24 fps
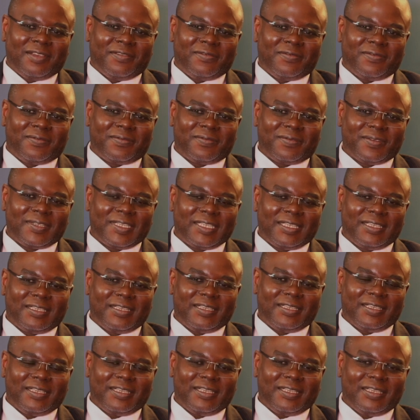
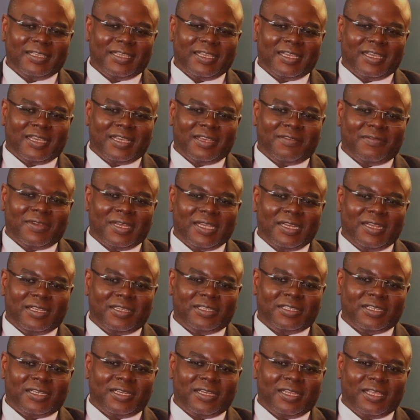I've had a
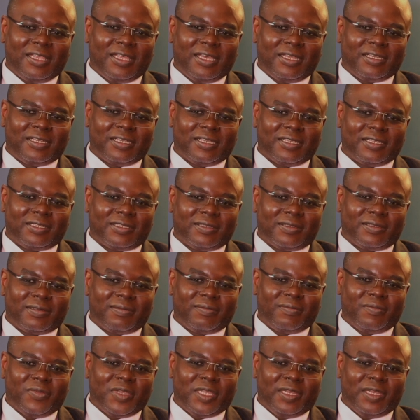journey that has